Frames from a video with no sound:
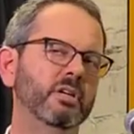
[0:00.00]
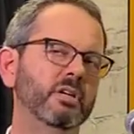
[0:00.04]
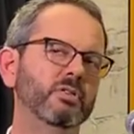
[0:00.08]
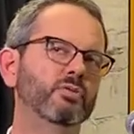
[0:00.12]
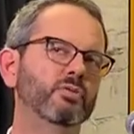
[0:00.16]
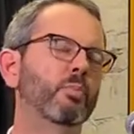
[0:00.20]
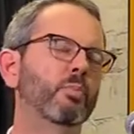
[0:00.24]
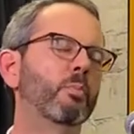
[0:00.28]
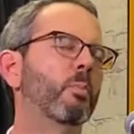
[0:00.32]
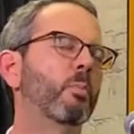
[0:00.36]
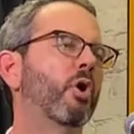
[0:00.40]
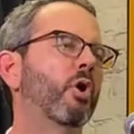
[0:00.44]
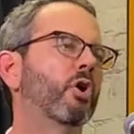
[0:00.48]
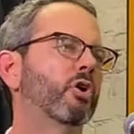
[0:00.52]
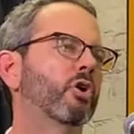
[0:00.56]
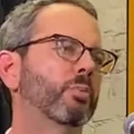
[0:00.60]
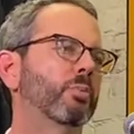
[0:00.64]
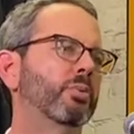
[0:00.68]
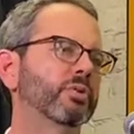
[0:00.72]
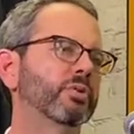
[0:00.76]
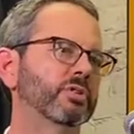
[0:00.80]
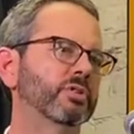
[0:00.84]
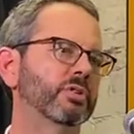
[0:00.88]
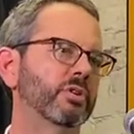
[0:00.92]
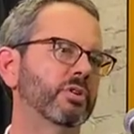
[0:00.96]
He's a
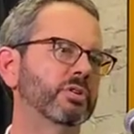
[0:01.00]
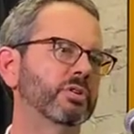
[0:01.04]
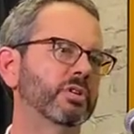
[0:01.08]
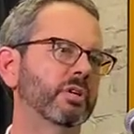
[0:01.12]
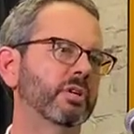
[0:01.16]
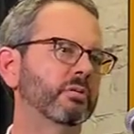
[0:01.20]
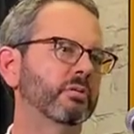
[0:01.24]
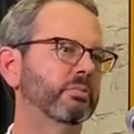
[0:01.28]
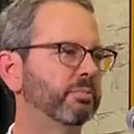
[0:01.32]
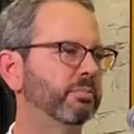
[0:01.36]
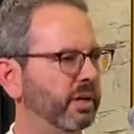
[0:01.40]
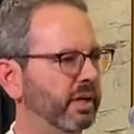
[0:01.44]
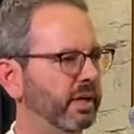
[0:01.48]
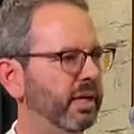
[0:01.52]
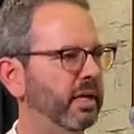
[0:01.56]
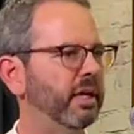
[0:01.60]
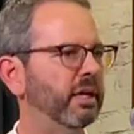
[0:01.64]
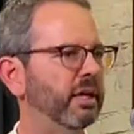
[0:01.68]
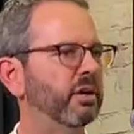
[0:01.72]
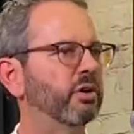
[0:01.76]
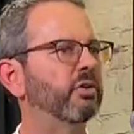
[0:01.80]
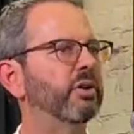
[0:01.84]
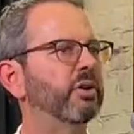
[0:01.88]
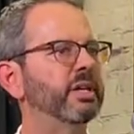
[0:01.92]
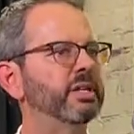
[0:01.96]
remarkable surgeon. But
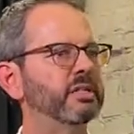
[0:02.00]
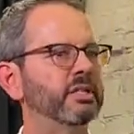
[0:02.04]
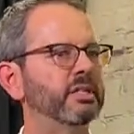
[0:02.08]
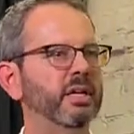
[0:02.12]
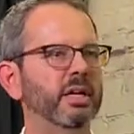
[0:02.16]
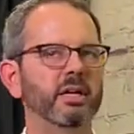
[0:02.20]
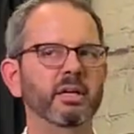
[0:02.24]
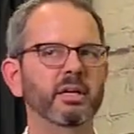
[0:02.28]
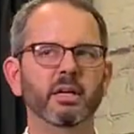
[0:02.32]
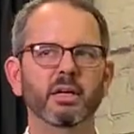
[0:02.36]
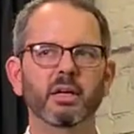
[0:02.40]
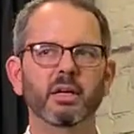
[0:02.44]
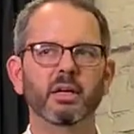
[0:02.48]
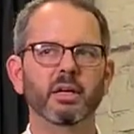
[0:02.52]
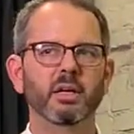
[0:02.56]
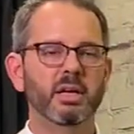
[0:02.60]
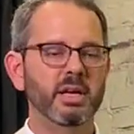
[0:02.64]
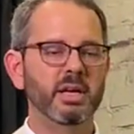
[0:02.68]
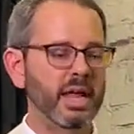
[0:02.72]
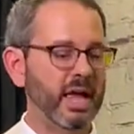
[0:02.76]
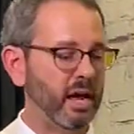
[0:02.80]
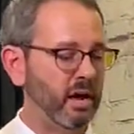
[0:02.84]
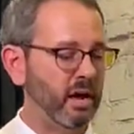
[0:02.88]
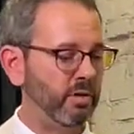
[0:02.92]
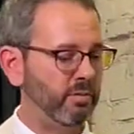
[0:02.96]
he agrees that
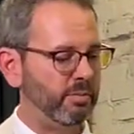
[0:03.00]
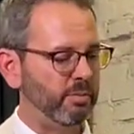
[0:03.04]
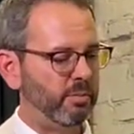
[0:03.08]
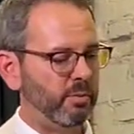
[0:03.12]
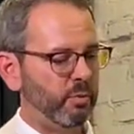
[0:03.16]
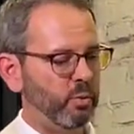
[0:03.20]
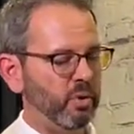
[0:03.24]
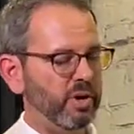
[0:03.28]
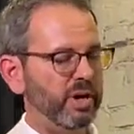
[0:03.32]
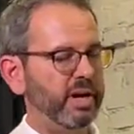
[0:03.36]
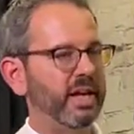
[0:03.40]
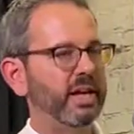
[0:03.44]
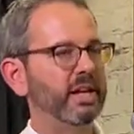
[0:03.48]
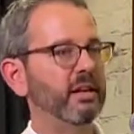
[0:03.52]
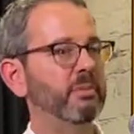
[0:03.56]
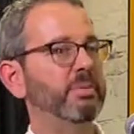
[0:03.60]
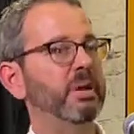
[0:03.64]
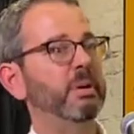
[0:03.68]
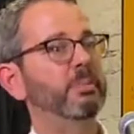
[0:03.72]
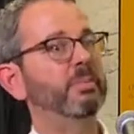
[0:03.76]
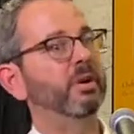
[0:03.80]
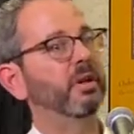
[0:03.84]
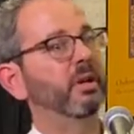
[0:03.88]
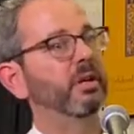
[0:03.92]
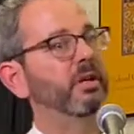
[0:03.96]
now we're
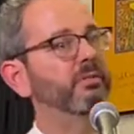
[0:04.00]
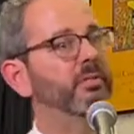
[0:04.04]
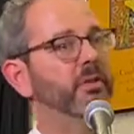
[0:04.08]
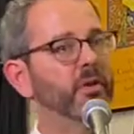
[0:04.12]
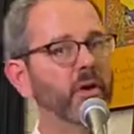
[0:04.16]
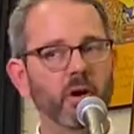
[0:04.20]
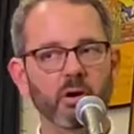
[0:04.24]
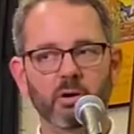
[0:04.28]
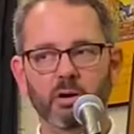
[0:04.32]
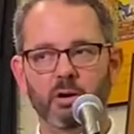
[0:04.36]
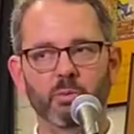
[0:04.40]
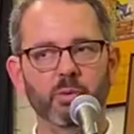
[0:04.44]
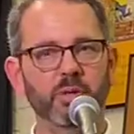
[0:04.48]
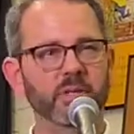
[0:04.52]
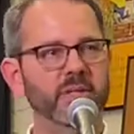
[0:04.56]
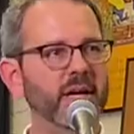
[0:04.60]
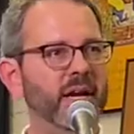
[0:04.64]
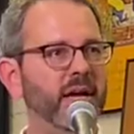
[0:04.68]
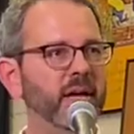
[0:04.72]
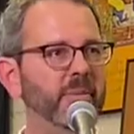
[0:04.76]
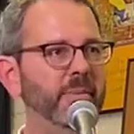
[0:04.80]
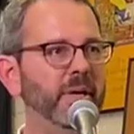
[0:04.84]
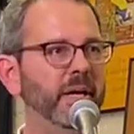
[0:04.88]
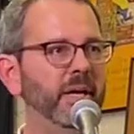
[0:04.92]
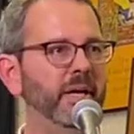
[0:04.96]
getting people to live longer with
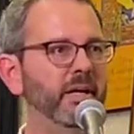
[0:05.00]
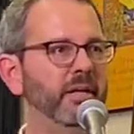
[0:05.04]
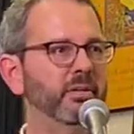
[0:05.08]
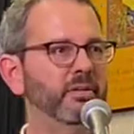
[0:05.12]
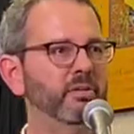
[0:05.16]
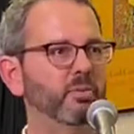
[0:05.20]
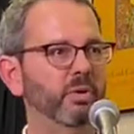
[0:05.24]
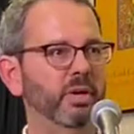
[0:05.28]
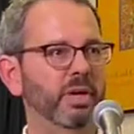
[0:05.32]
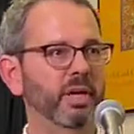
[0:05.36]
diabetes.